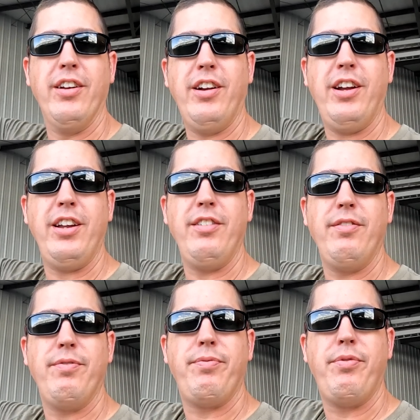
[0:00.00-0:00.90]
Alright,
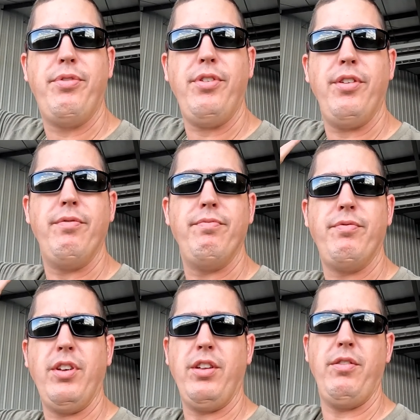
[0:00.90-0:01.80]

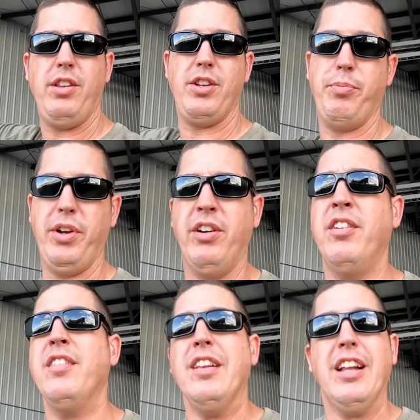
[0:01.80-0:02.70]
it's up there.
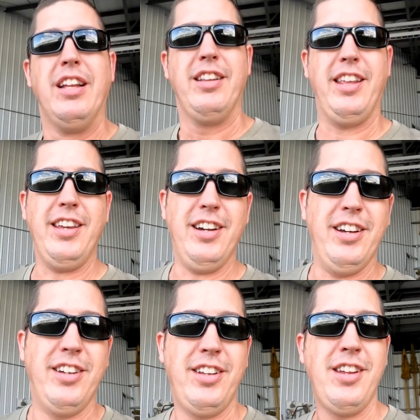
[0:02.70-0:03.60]

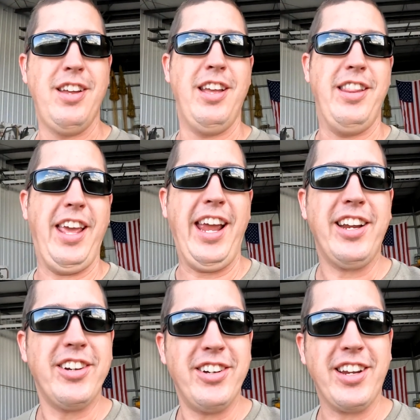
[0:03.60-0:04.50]
The
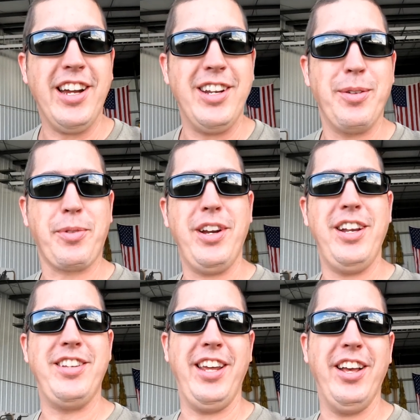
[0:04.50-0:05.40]
hangar got
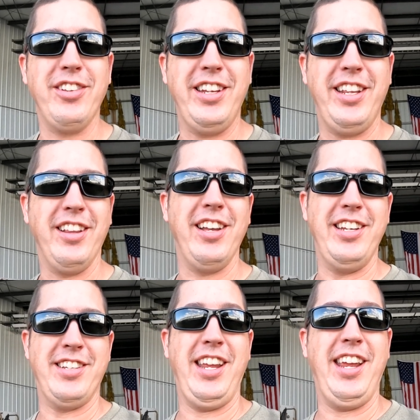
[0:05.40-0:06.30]
upgraded to LED
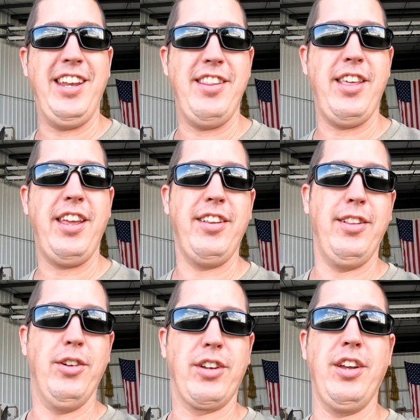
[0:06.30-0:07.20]
lights and they
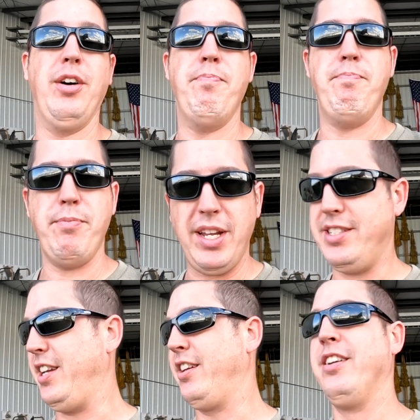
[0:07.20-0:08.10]
look
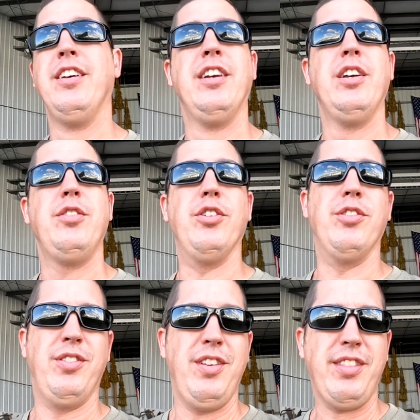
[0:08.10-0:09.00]
amazing. So
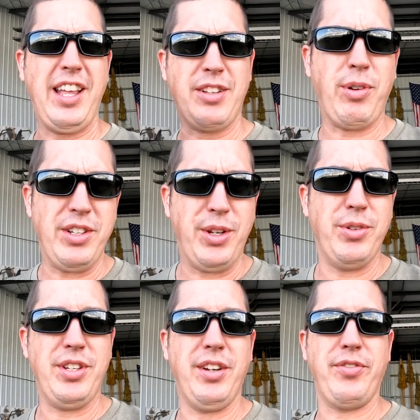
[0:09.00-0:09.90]
that's why she
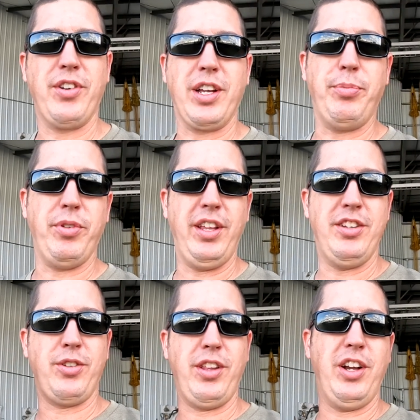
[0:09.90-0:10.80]
was out for a couple of days,
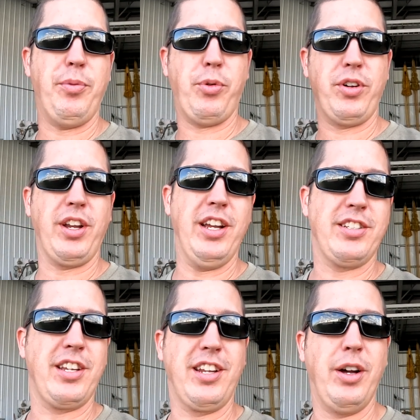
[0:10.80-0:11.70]
so the airport guys
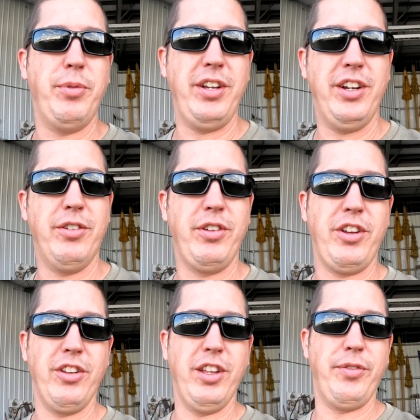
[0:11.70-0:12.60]
could come in here with
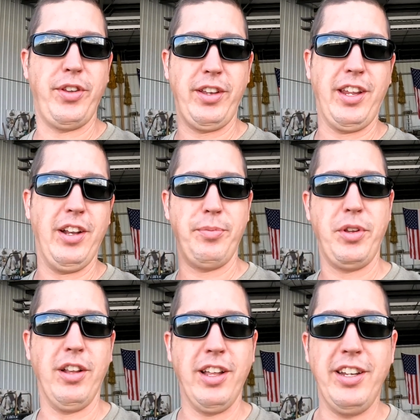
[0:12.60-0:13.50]
their lifts and get up
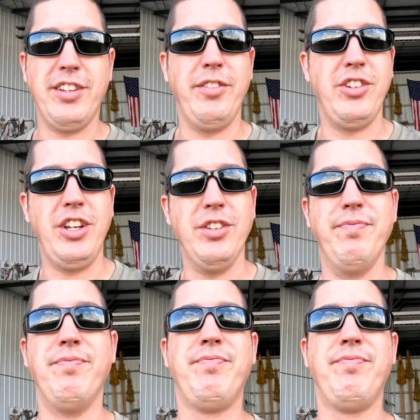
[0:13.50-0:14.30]
to the lights and change them.